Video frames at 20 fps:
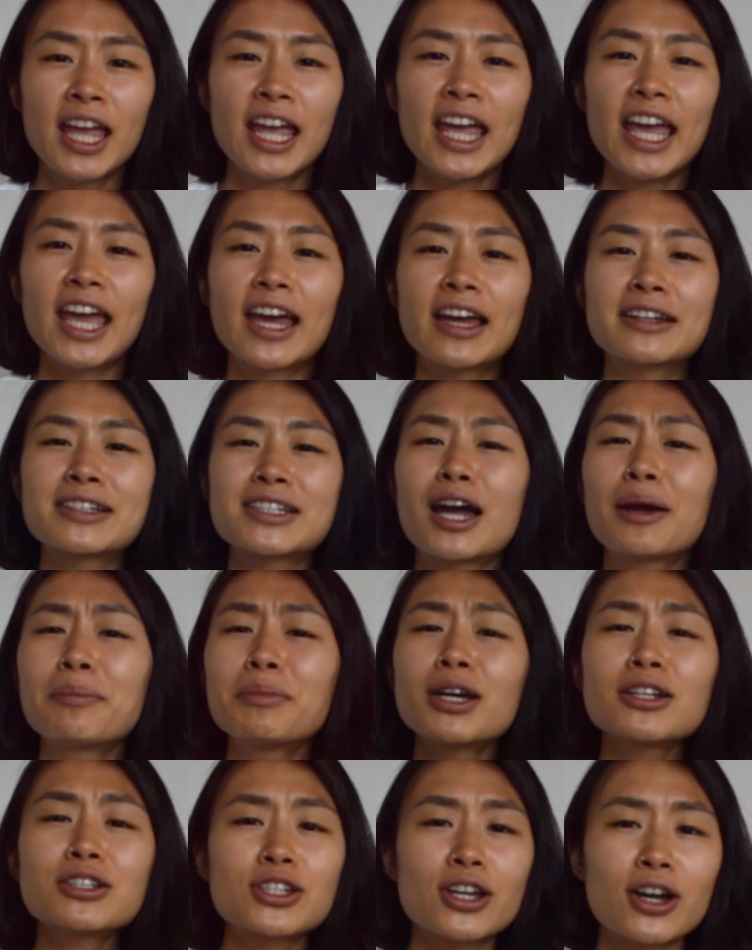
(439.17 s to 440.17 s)
And I'm
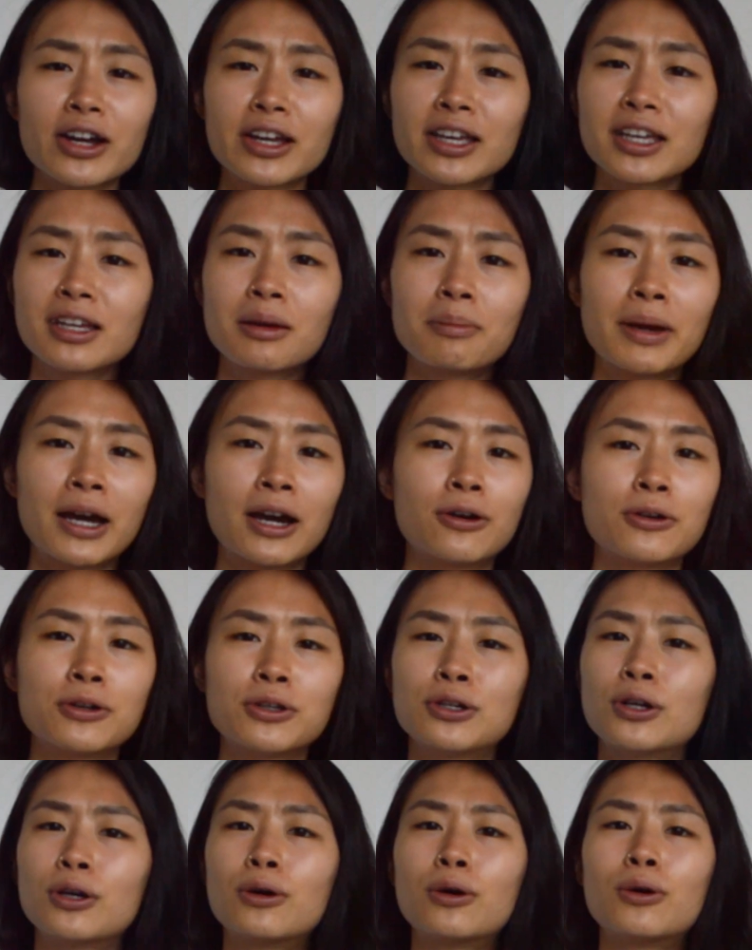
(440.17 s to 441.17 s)
not talking about,
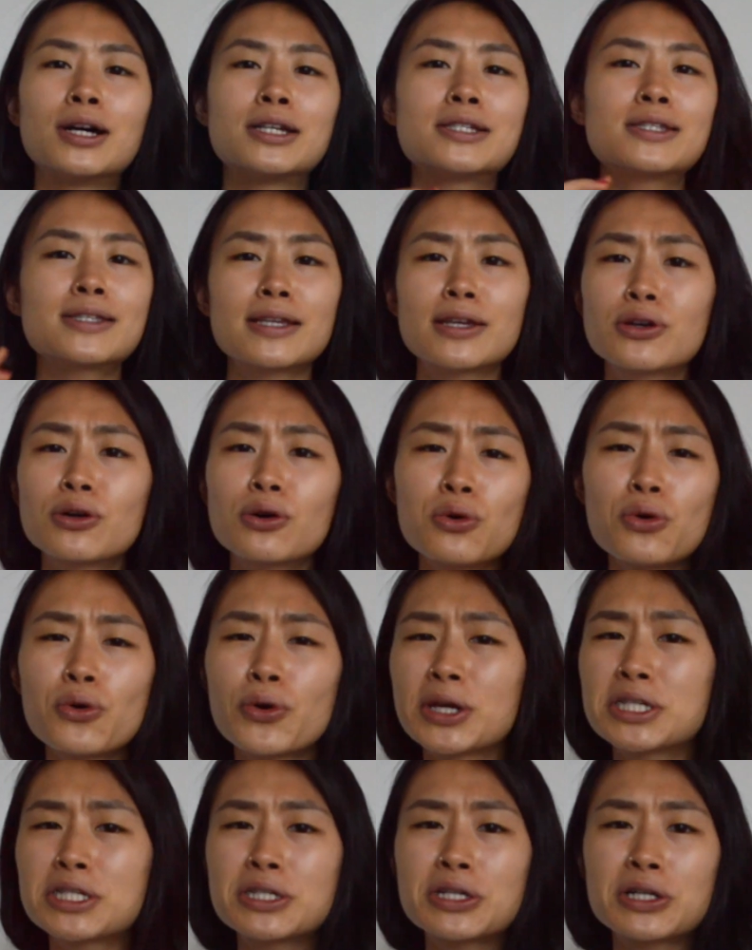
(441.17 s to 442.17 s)
a single
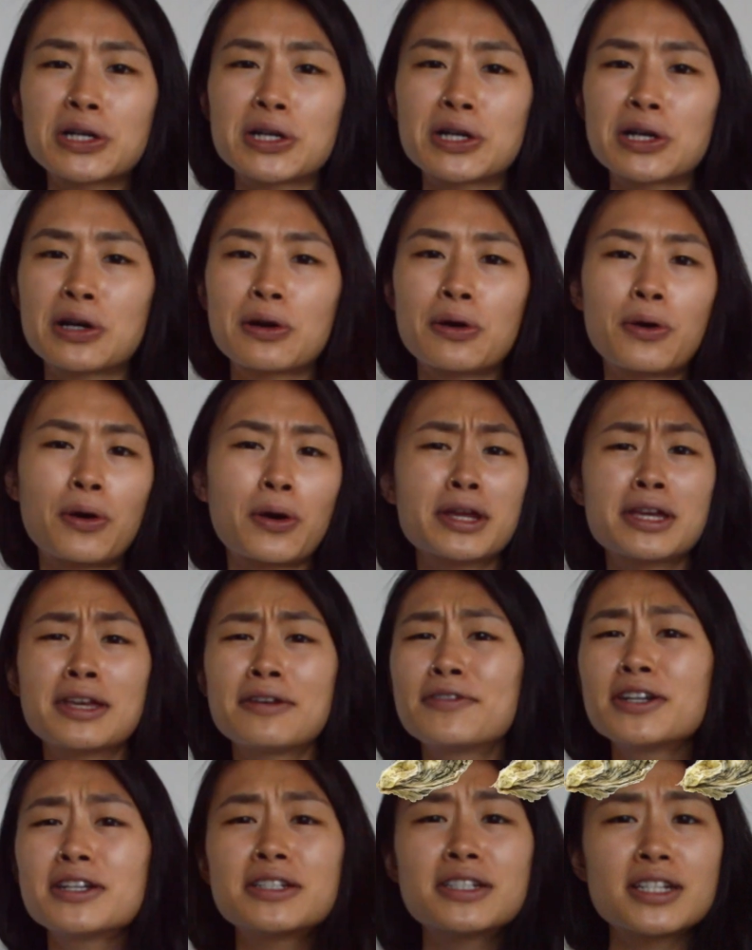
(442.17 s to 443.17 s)
oyster or
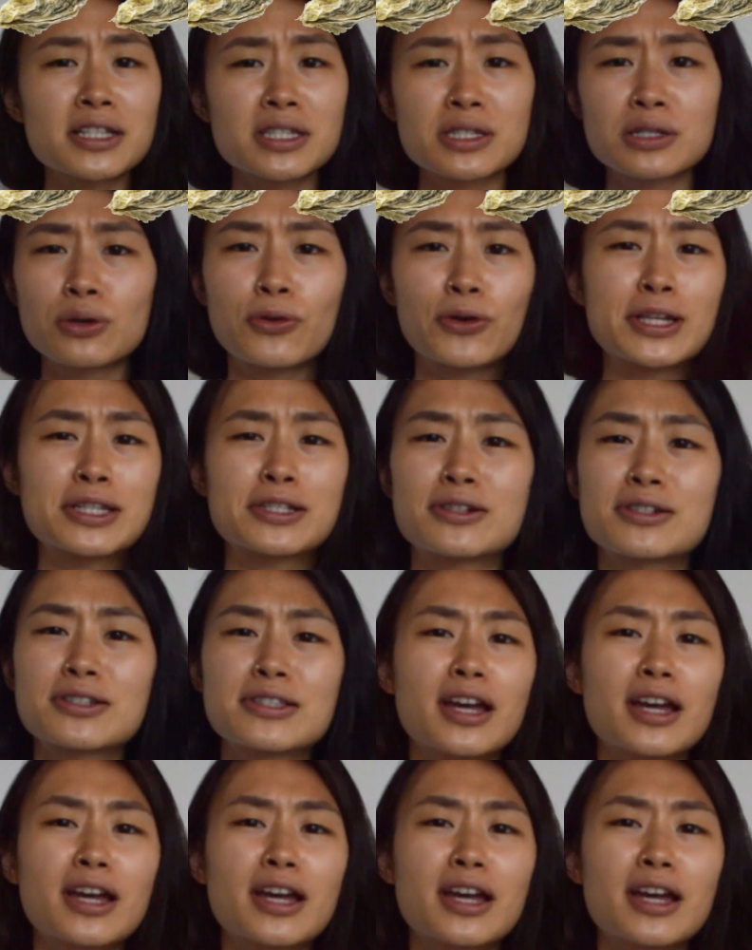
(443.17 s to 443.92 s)
even a dozen oysters.